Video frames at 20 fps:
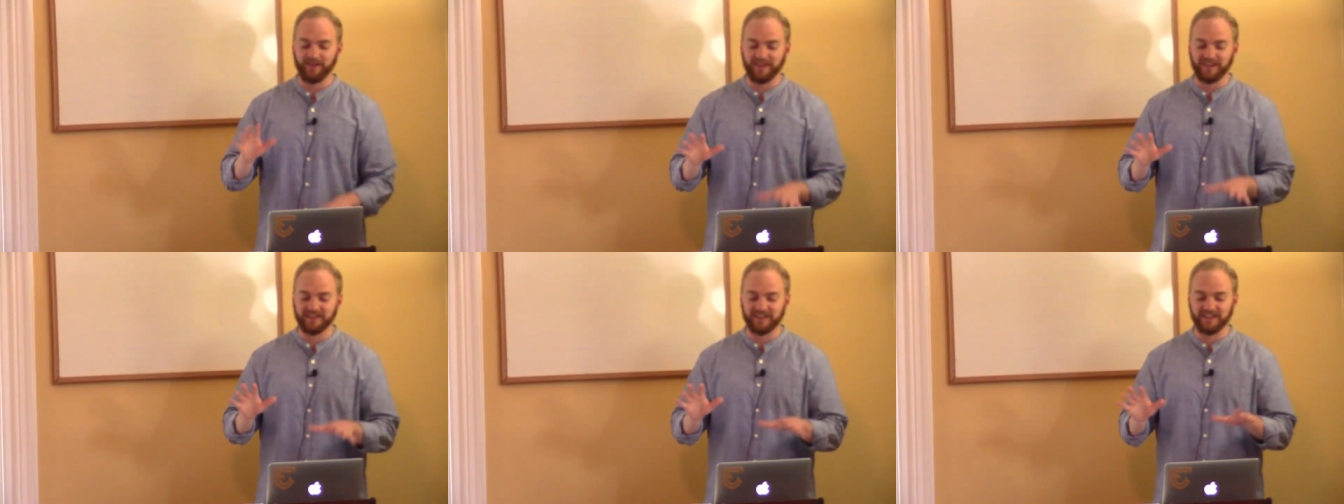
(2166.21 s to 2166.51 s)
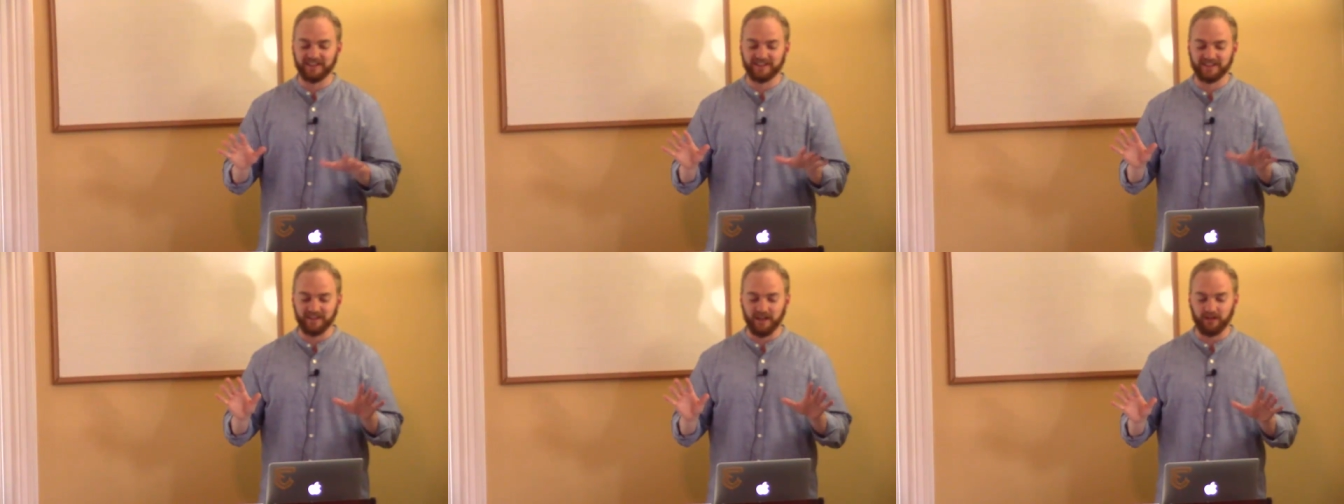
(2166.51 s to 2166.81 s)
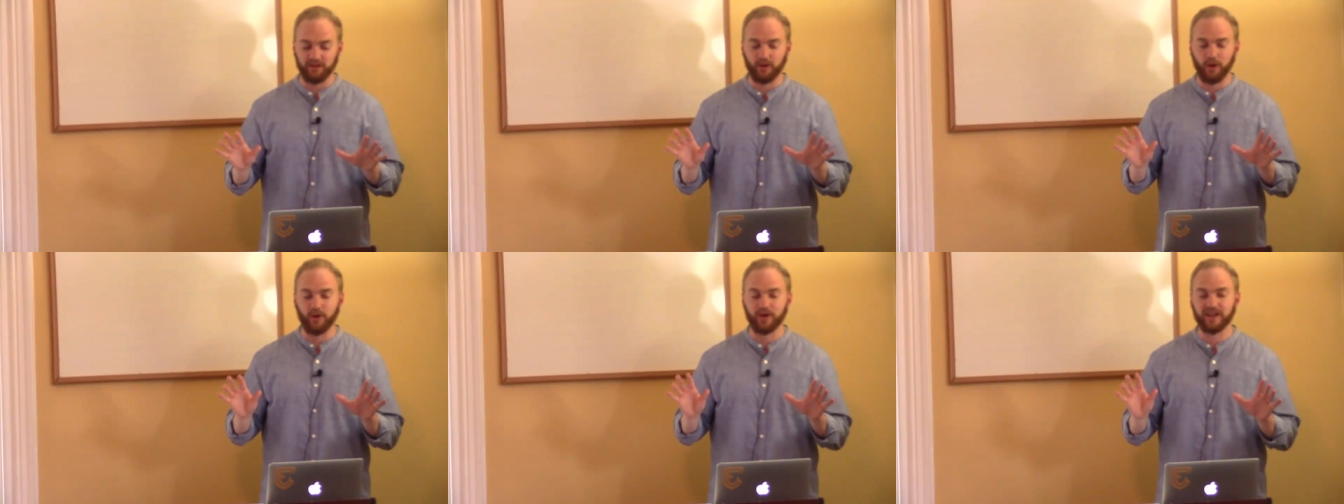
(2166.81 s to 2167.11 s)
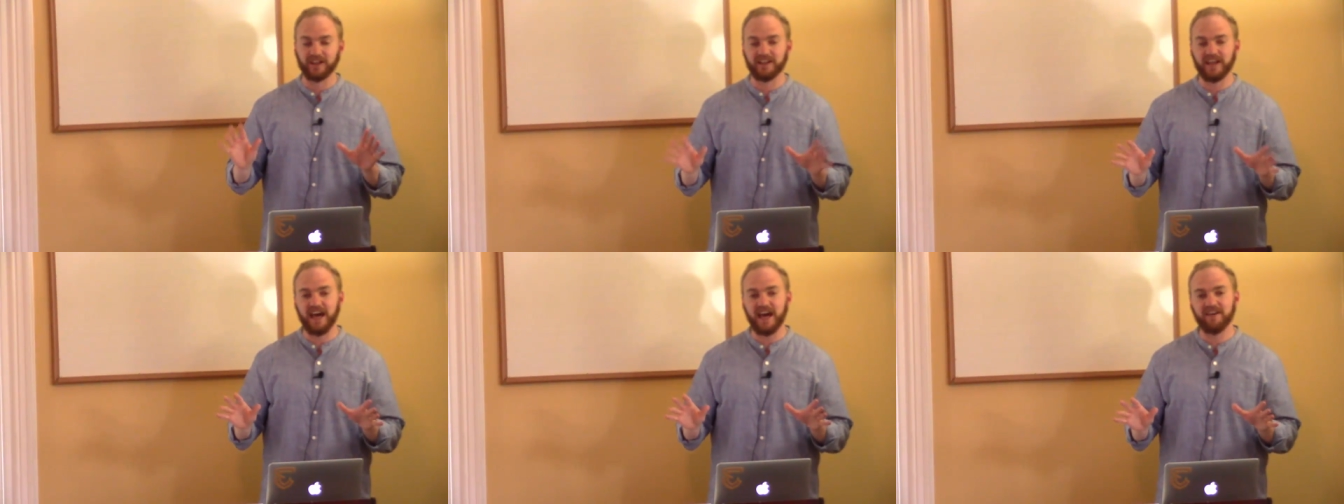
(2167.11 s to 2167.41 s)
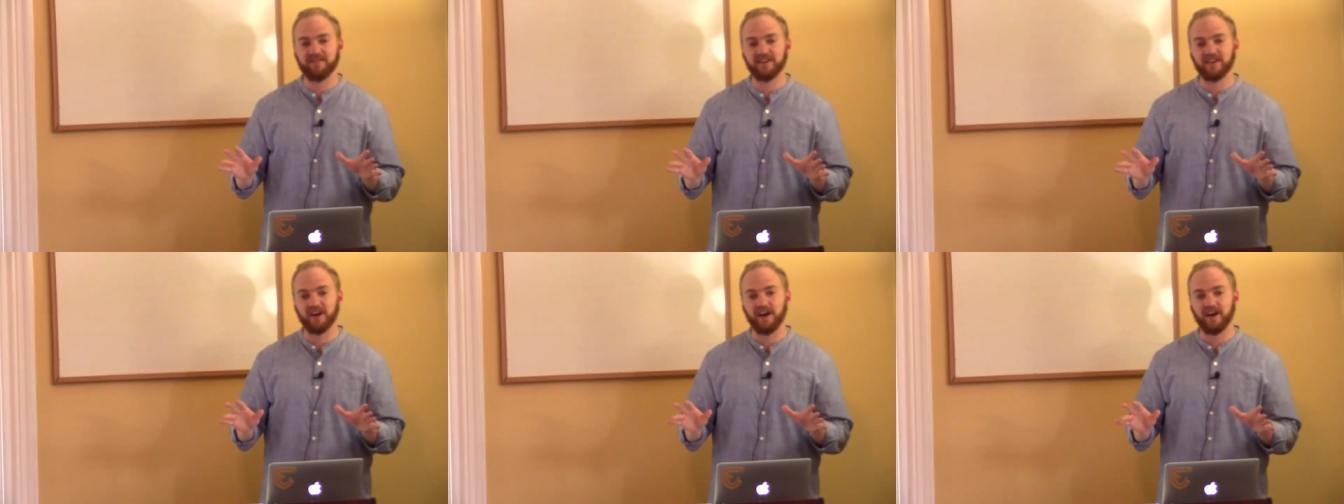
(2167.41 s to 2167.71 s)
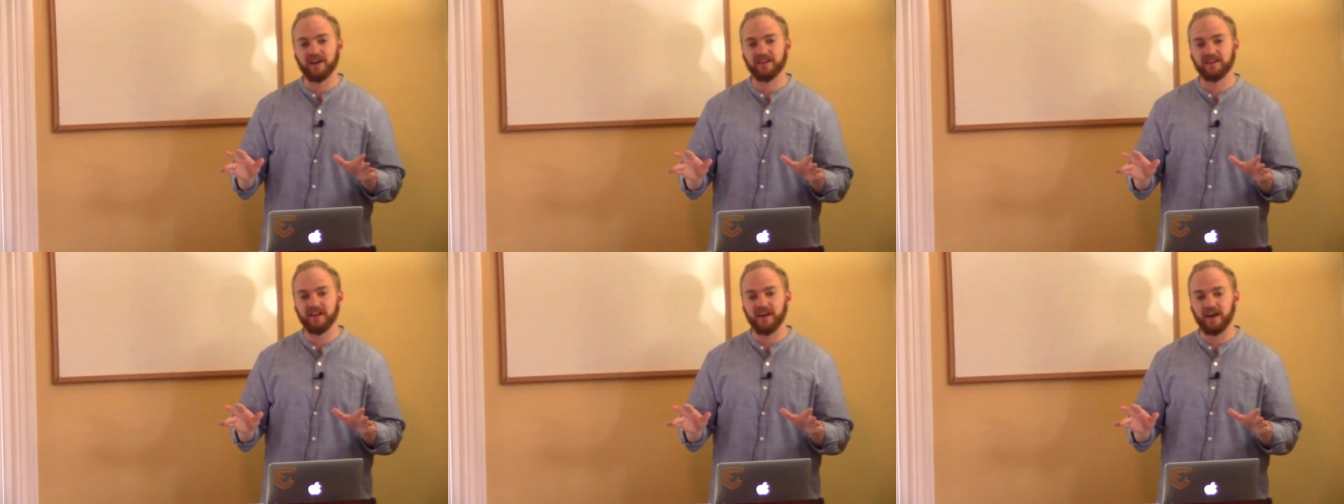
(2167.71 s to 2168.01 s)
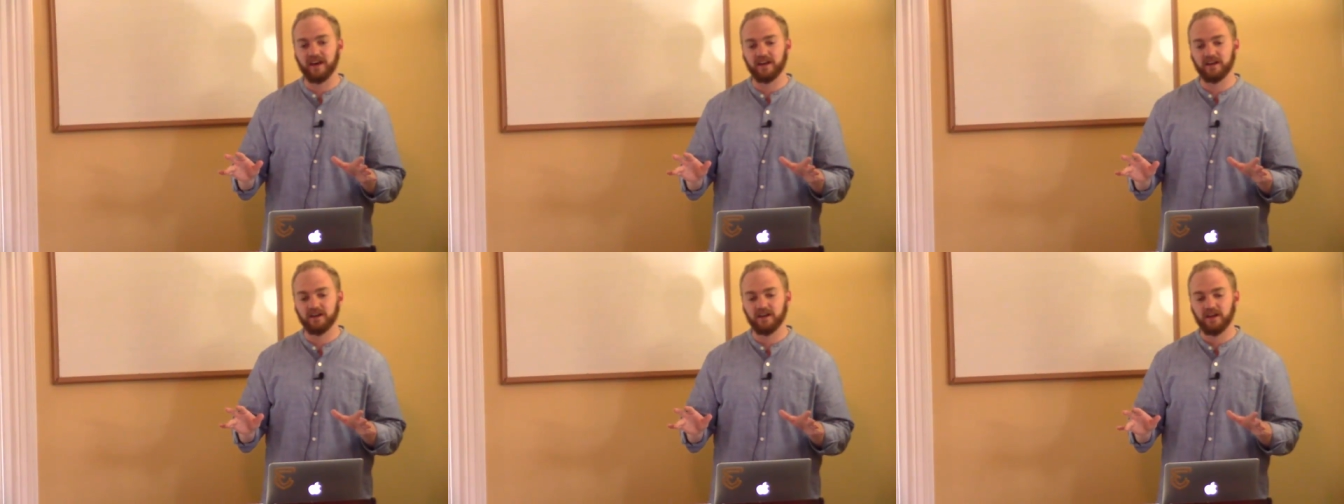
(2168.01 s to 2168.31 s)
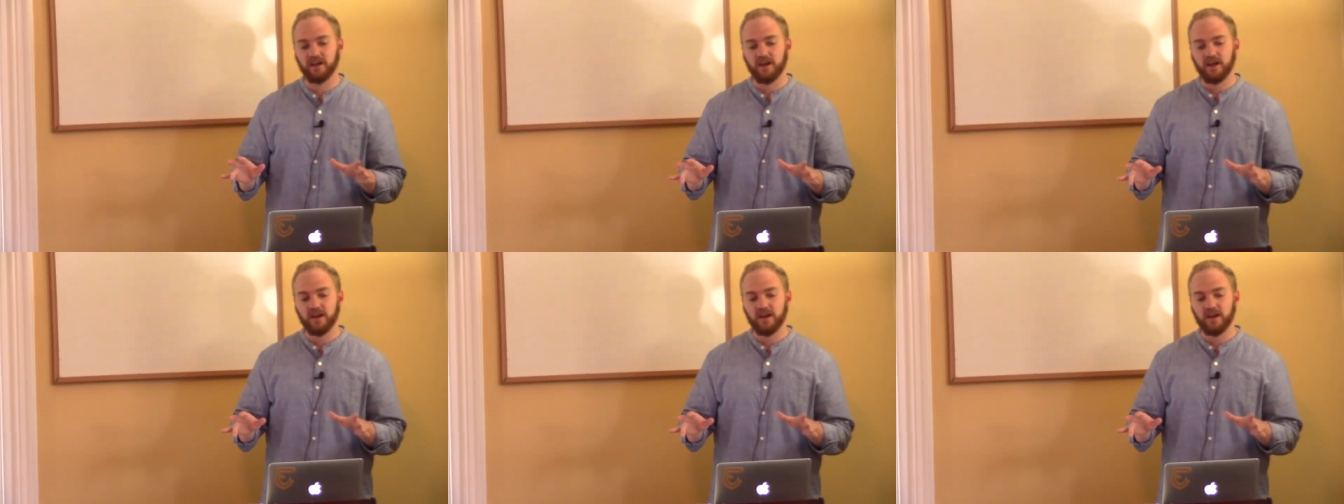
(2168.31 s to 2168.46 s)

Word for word: this is throw in a caveat that